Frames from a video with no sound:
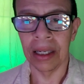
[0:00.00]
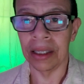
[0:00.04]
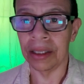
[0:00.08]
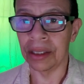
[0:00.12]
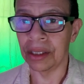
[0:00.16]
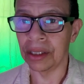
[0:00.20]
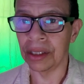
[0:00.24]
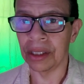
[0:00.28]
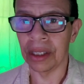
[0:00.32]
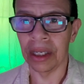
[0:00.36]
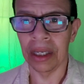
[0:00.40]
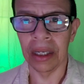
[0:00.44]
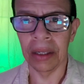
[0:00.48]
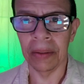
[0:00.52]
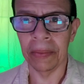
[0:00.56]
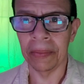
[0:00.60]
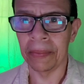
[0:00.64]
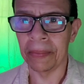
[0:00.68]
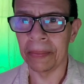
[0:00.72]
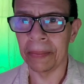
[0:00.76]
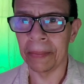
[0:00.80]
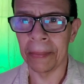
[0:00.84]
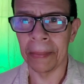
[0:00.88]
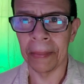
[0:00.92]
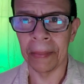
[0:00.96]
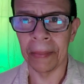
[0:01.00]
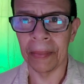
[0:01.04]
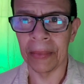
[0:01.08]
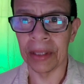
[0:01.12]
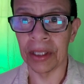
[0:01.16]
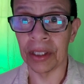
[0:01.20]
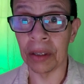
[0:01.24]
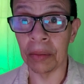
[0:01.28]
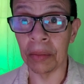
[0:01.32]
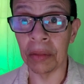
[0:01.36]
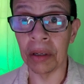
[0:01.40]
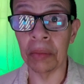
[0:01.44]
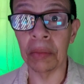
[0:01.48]
It's a shame.
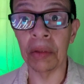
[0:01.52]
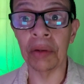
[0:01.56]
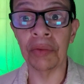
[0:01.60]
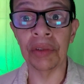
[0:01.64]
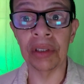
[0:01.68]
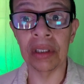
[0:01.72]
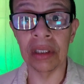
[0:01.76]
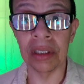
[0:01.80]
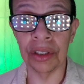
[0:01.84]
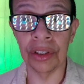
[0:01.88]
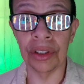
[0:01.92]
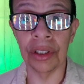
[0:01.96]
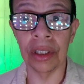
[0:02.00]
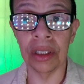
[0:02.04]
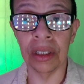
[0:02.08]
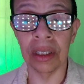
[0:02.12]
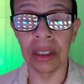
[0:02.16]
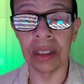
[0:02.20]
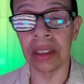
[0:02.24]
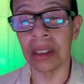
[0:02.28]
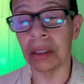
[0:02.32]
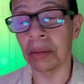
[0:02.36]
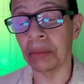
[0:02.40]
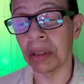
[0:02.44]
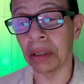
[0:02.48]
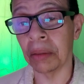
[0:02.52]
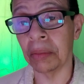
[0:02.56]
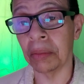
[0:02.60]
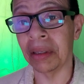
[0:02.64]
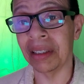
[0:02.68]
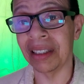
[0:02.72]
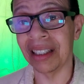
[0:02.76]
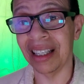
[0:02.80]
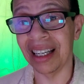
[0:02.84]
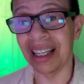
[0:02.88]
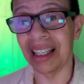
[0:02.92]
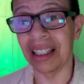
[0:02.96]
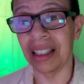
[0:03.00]
Some of them are really legit and some of them are
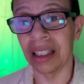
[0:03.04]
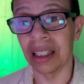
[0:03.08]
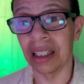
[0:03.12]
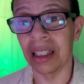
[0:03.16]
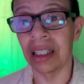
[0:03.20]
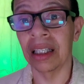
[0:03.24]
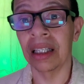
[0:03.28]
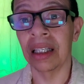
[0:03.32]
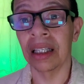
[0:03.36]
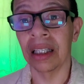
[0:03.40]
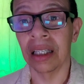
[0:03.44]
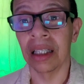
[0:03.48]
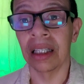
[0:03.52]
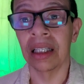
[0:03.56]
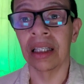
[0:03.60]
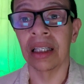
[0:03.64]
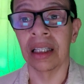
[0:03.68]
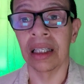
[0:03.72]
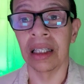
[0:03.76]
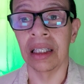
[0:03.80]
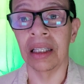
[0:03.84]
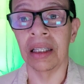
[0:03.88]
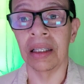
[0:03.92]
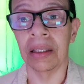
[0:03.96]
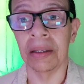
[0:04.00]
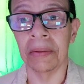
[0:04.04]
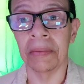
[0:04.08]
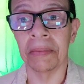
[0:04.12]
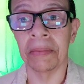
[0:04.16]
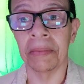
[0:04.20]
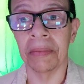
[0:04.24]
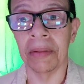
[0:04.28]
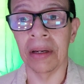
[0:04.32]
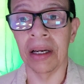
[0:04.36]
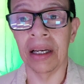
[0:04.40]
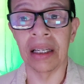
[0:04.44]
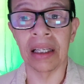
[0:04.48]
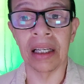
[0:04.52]
not. You know,
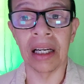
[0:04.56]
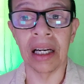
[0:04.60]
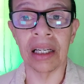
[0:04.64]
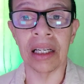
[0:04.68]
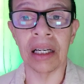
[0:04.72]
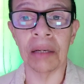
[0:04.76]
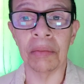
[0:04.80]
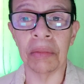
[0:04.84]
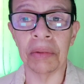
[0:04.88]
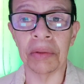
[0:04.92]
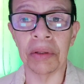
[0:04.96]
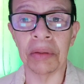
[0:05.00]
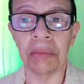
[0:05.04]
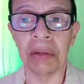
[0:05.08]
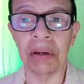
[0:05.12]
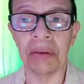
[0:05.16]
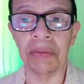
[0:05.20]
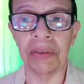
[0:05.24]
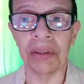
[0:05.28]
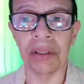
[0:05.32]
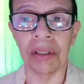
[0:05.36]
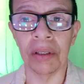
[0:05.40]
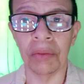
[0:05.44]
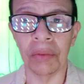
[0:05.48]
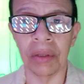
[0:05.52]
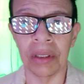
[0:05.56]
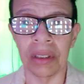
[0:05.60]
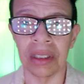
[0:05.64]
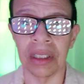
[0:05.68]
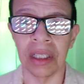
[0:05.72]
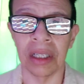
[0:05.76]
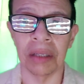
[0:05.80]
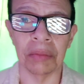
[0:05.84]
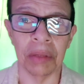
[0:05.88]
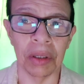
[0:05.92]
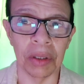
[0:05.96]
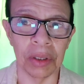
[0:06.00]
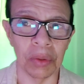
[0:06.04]
I had a guy come up to my vehicle one
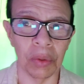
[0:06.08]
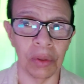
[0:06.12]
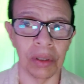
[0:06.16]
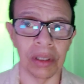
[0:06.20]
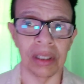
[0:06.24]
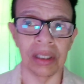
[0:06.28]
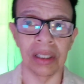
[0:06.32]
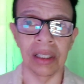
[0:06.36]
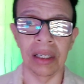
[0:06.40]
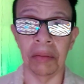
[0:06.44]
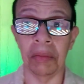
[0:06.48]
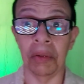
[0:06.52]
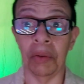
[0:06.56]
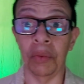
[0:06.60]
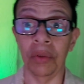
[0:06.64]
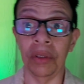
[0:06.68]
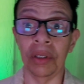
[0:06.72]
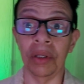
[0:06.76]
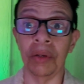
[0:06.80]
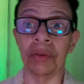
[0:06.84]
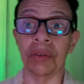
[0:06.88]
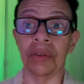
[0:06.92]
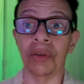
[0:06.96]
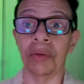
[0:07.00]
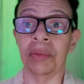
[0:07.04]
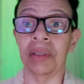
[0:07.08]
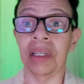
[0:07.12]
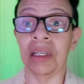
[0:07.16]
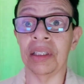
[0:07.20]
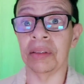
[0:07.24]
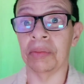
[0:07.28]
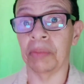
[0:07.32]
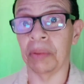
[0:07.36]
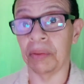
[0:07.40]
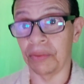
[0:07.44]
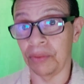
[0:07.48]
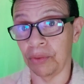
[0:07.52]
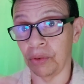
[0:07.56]
time. I was waiting to light. My window was open.
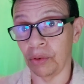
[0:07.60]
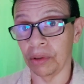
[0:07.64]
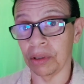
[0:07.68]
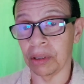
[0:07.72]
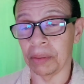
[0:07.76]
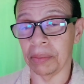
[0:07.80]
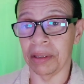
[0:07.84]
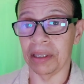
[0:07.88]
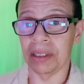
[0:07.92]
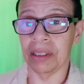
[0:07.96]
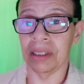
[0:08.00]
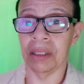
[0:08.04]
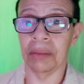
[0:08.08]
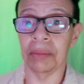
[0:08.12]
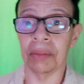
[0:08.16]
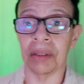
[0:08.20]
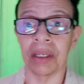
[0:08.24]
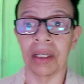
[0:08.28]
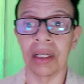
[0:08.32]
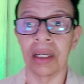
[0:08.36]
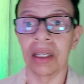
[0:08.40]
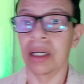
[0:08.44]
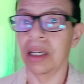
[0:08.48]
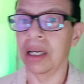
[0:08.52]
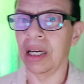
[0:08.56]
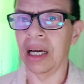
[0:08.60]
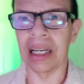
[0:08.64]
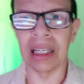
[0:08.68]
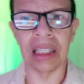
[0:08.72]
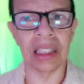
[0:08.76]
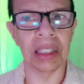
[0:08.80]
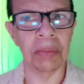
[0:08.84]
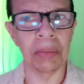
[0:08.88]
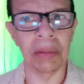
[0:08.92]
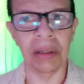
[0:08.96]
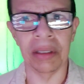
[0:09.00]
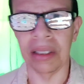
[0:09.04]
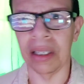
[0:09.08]
That's before the pandemic. I
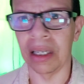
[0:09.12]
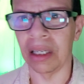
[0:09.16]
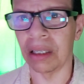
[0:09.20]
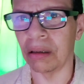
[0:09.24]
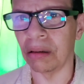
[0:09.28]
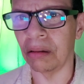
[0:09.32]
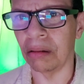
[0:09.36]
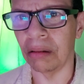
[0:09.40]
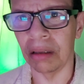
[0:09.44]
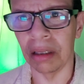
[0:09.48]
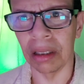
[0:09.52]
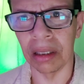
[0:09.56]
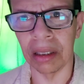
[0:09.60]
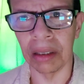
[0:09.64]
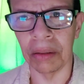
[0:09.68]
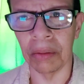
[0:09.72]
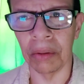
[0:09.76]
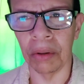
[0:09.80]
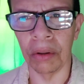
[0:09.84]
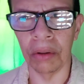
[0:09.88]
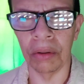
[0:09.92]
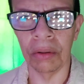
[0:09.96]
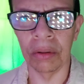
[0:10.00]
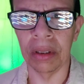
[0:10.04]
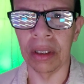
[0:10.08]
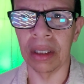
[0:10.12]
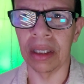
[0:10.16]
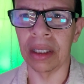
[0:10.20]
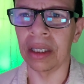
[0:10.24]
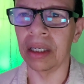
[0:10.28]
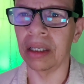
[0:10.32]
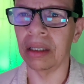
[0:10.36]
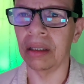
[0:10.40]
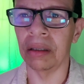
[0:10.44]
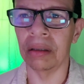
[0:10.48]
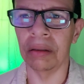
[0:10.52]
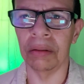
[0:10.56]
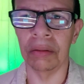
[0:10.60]
could smell the alcohol on him. Holy
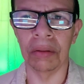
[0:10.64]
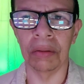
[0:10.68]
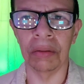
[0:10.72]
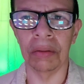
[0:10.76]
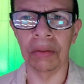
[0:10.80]
cow.